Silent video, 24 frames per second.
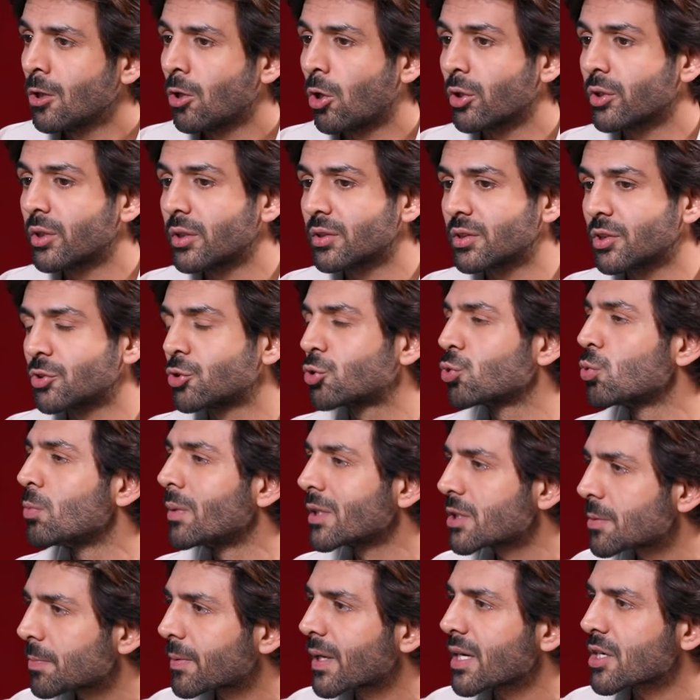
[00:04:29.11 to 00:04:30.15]
or this is too
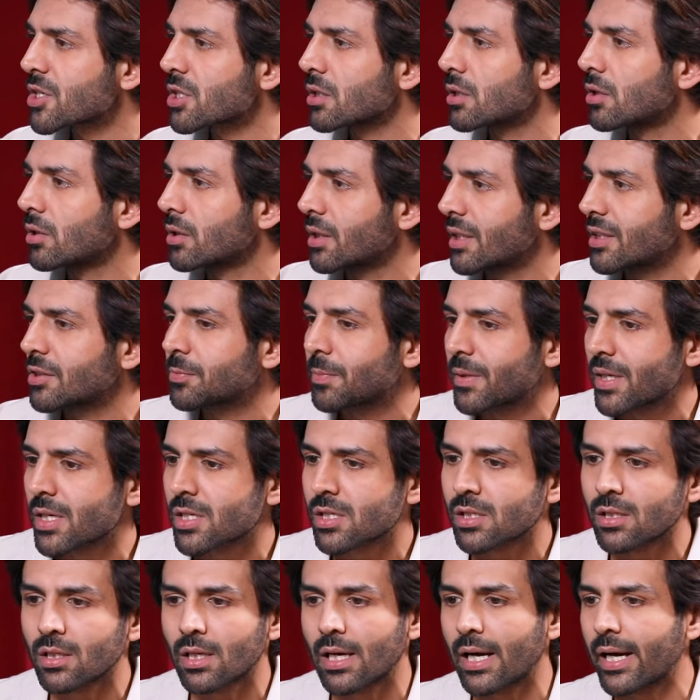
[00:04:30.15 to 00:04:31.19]
much pressure or less
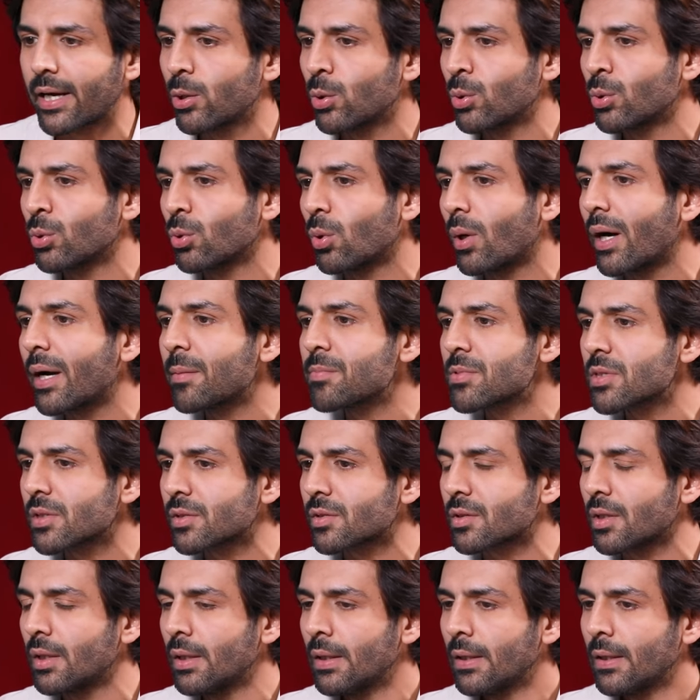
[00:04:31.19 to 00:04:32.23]
pressure. I don't know. I'm
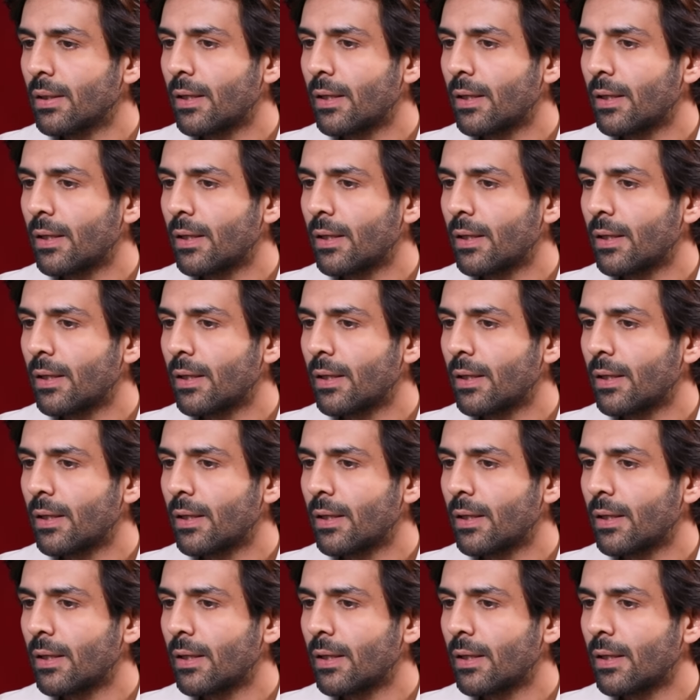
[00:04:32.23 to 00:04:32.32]
just,